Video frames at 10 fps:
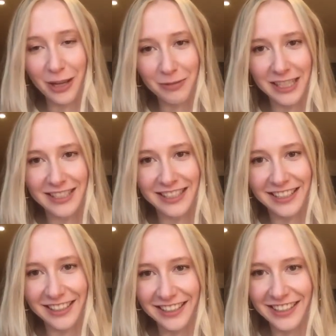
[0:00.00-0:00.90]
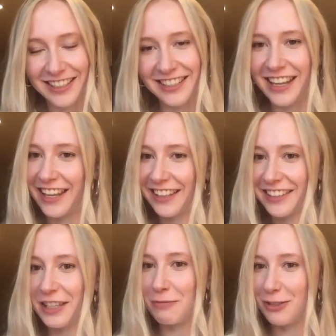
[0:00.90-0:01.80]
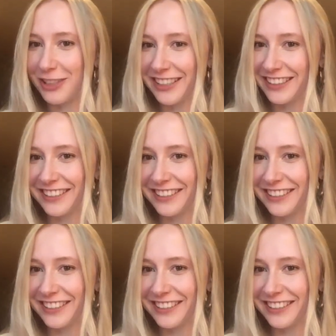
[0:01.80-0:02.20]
updates in analytics and keep it real.